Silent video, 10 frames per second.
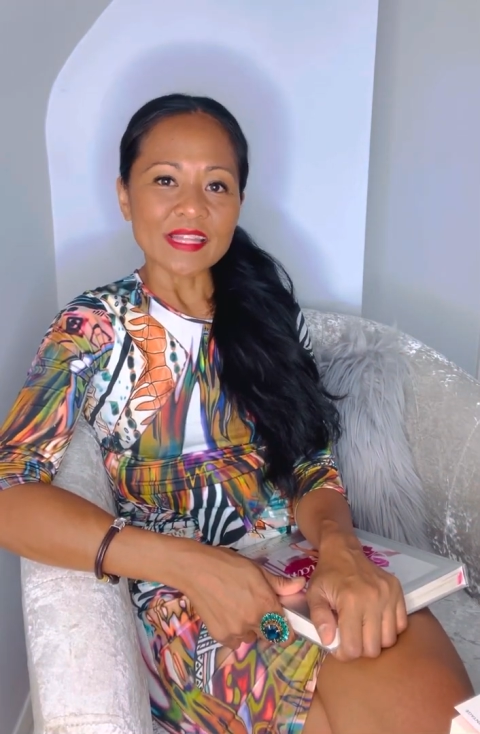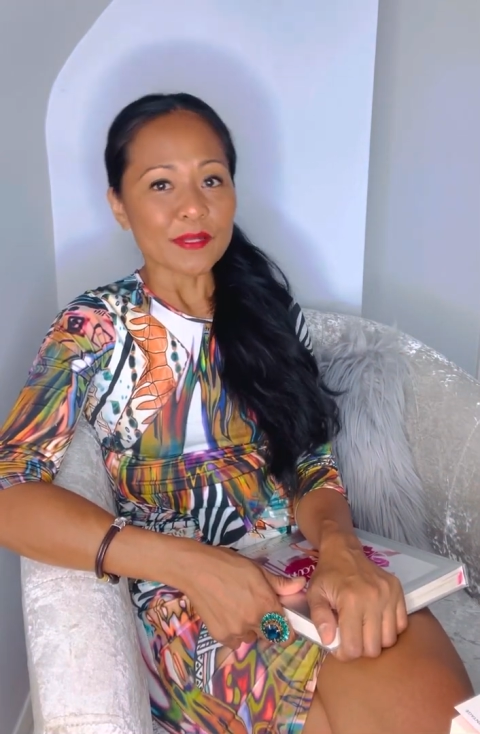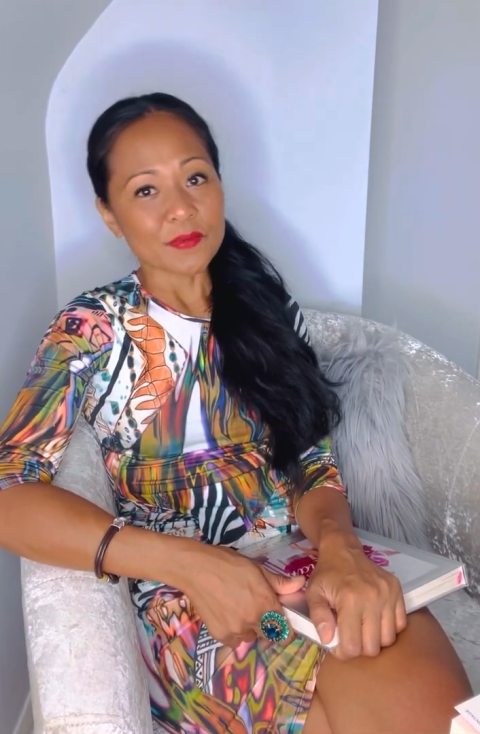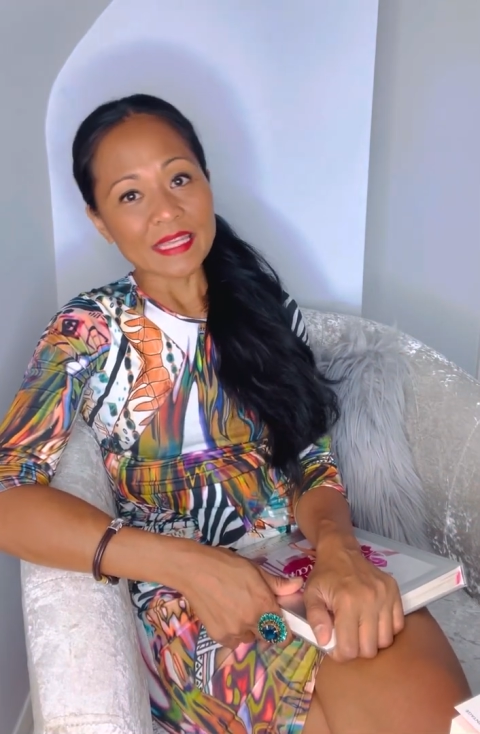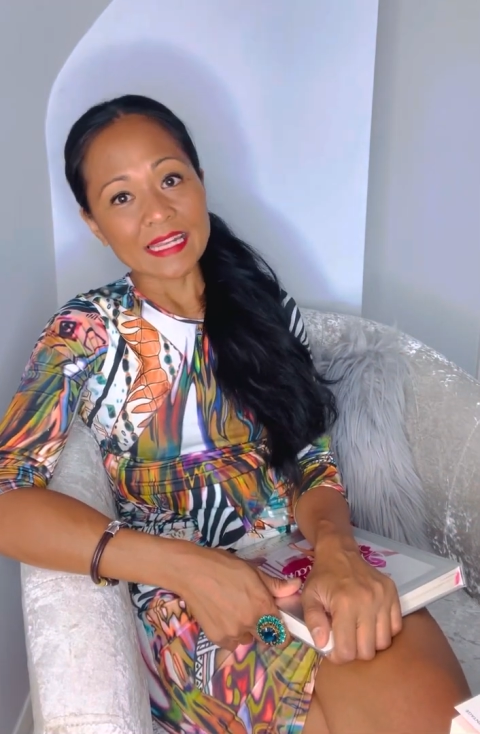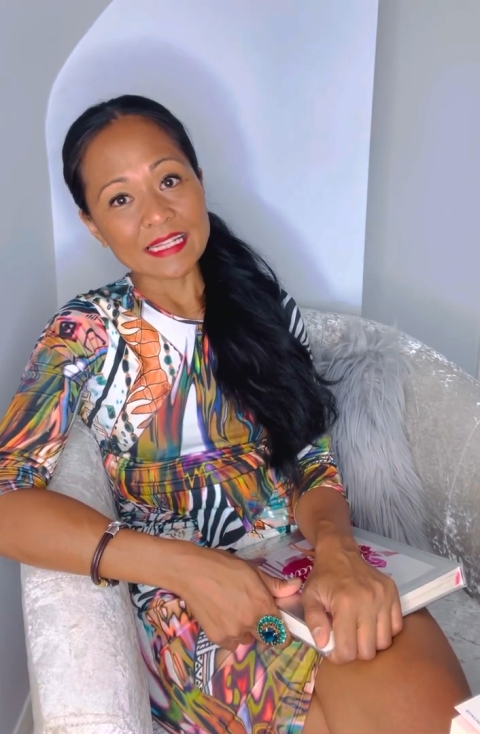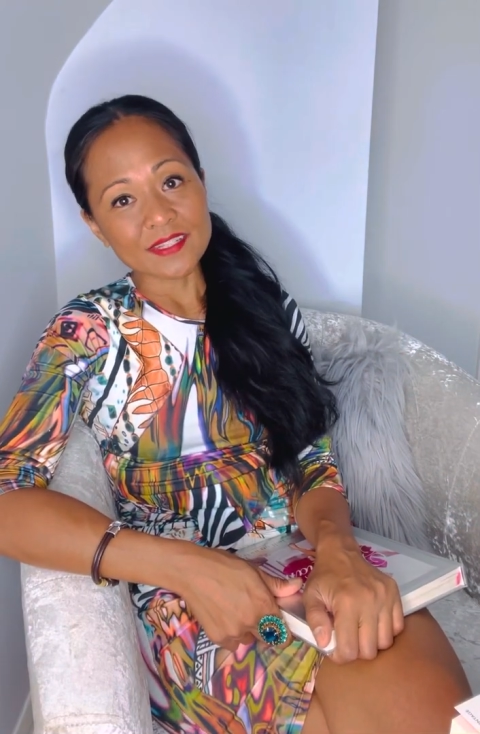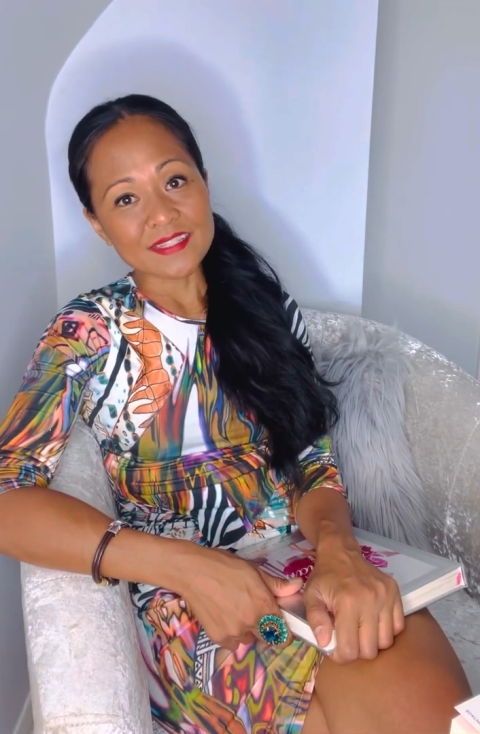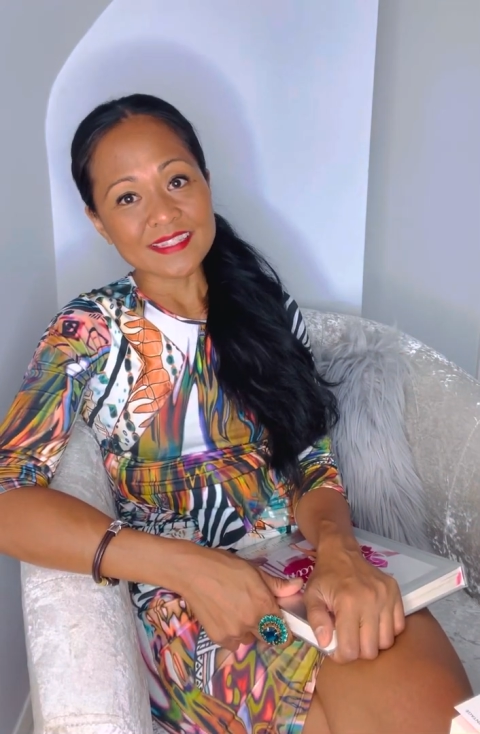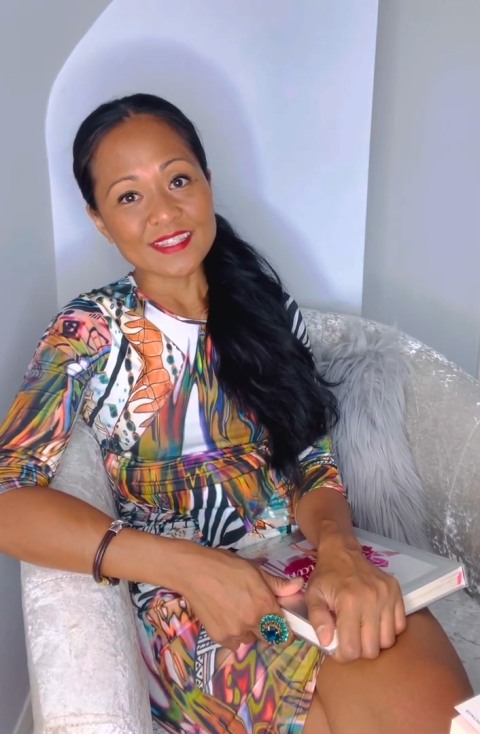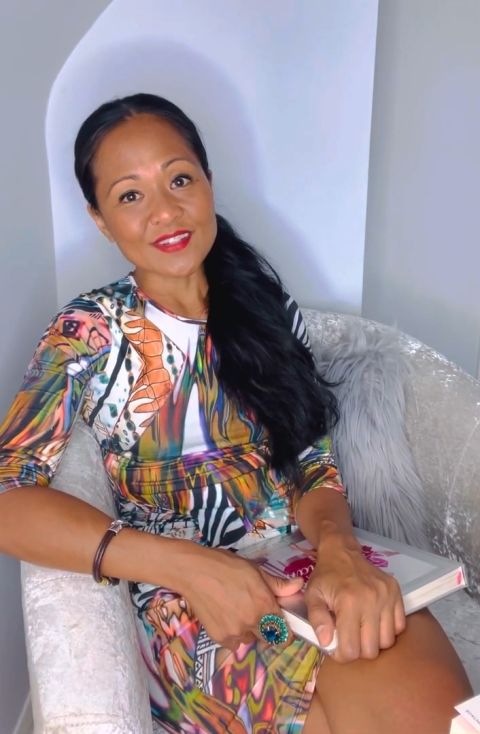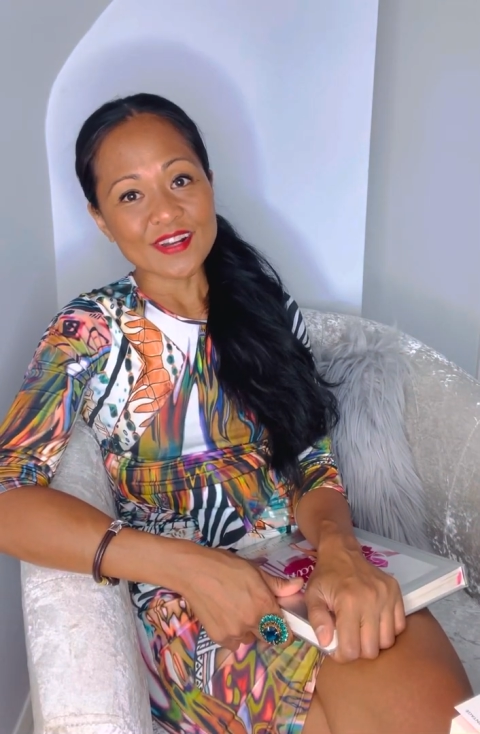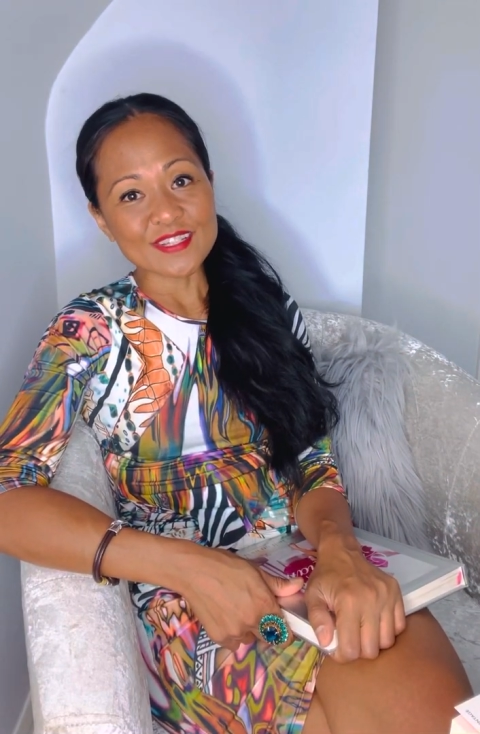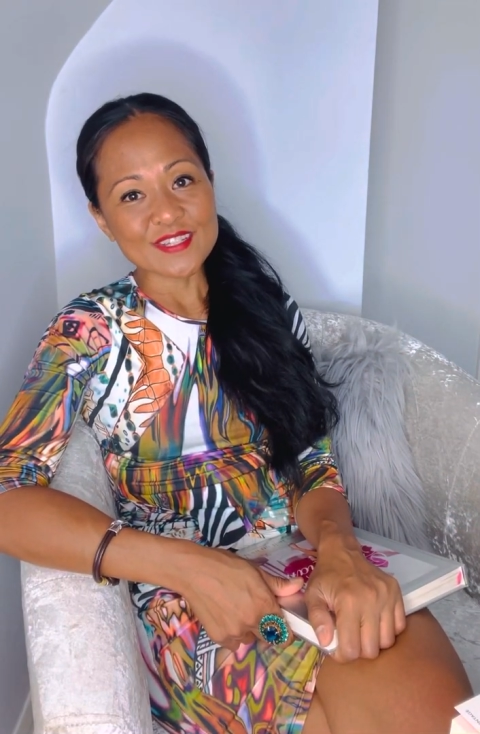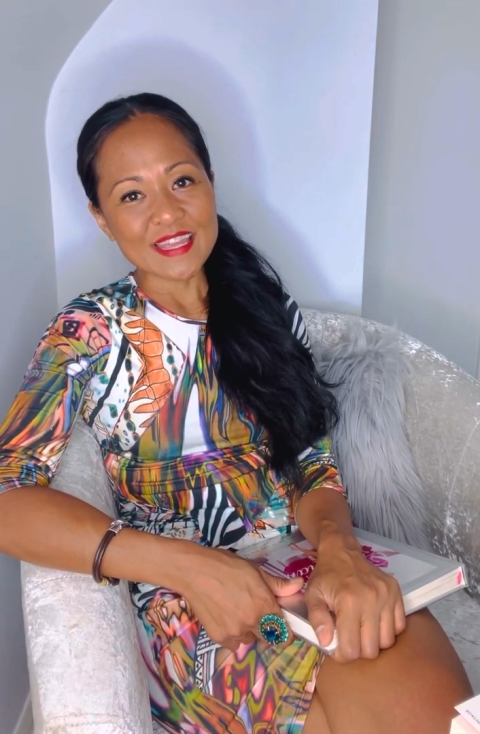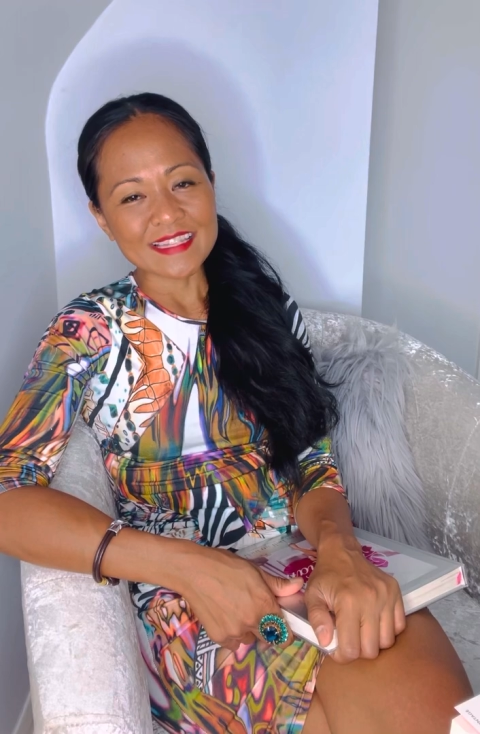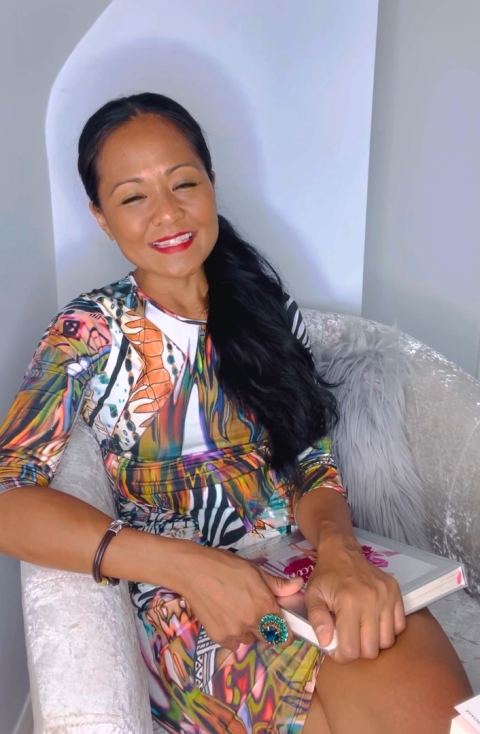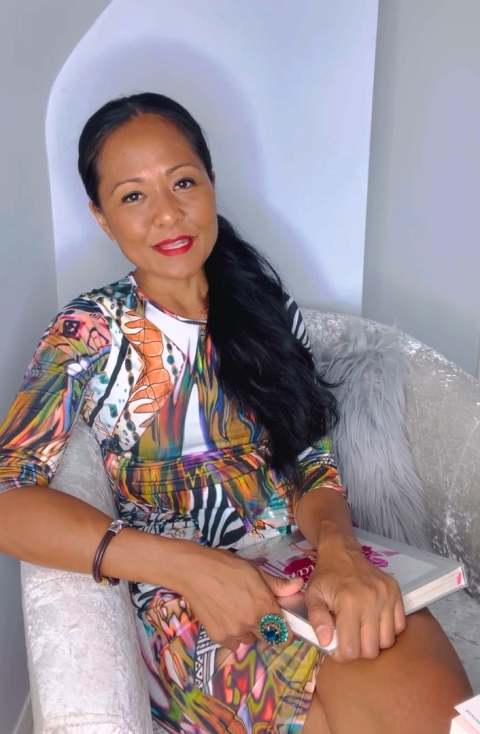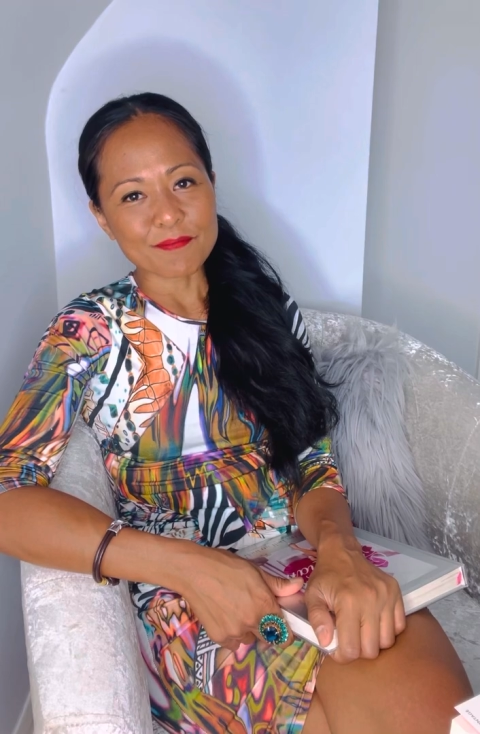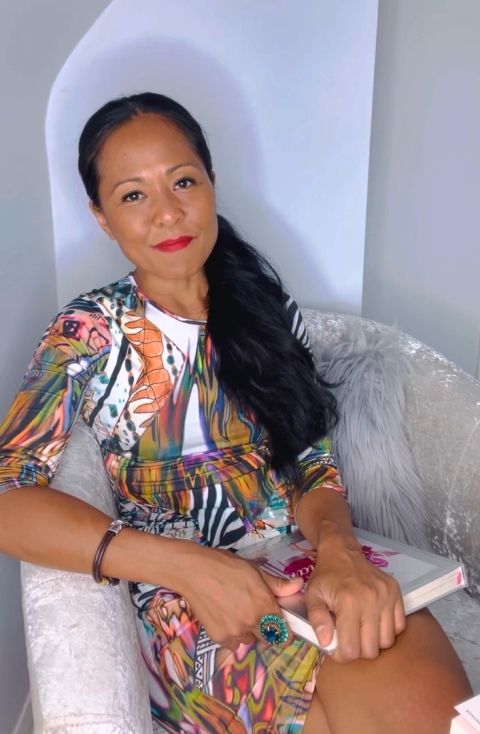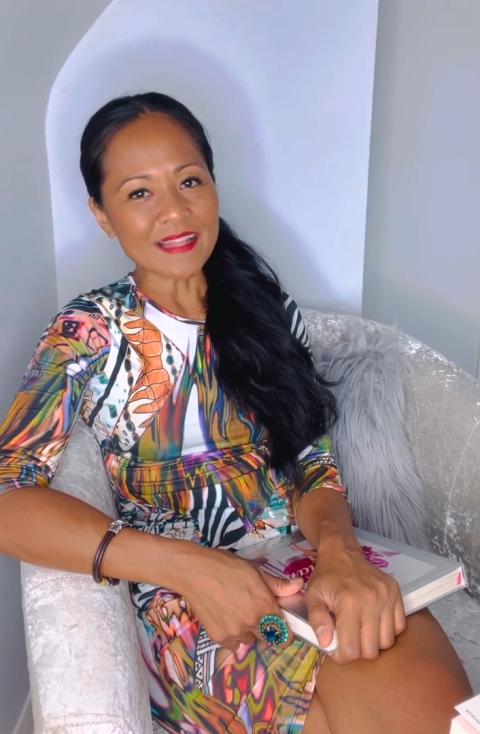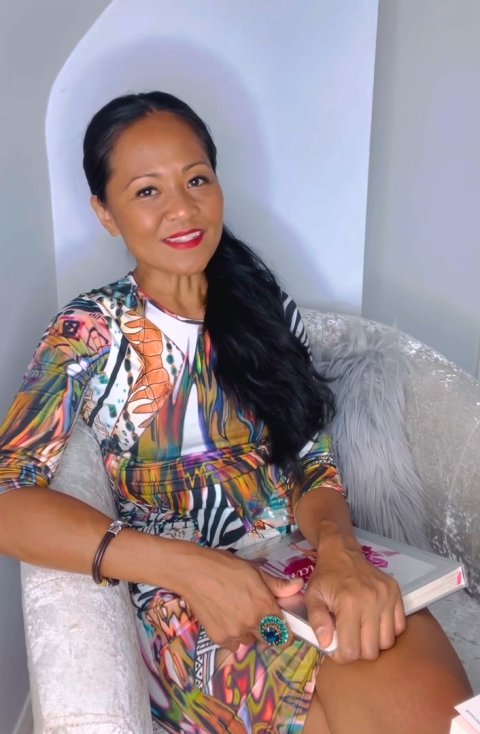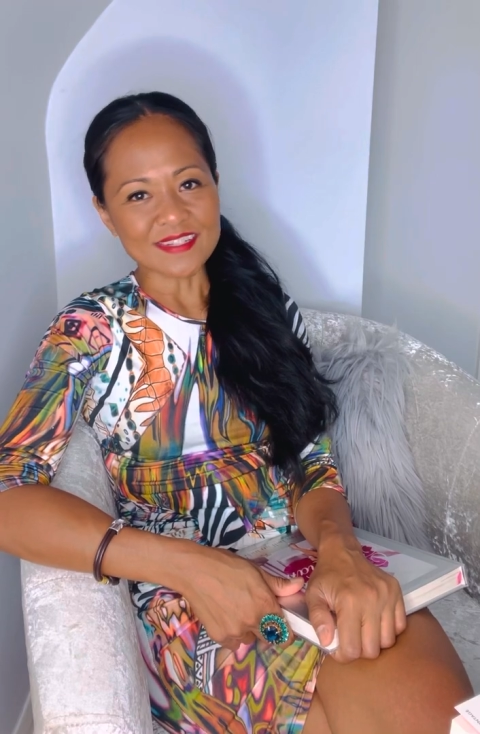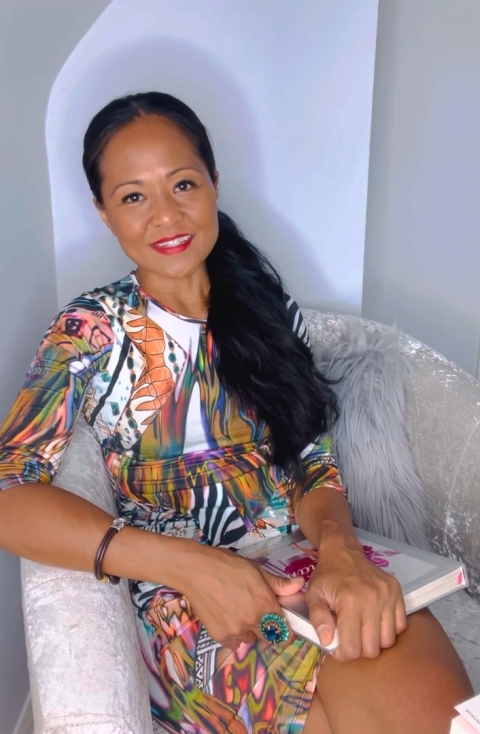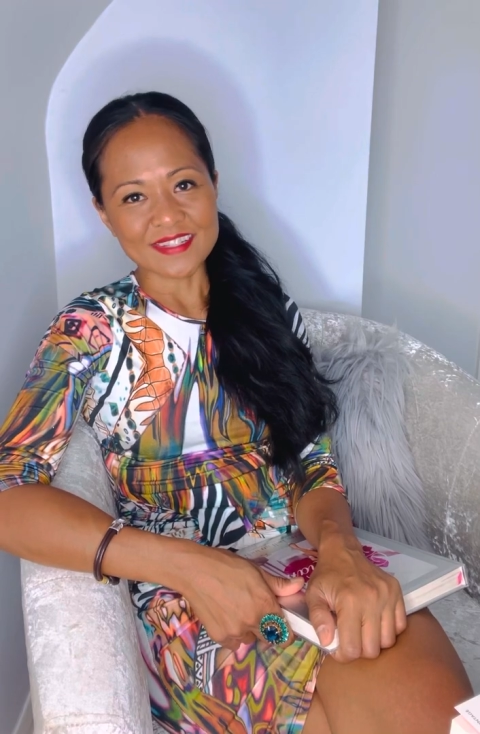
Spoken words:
and we can continue our chats and banters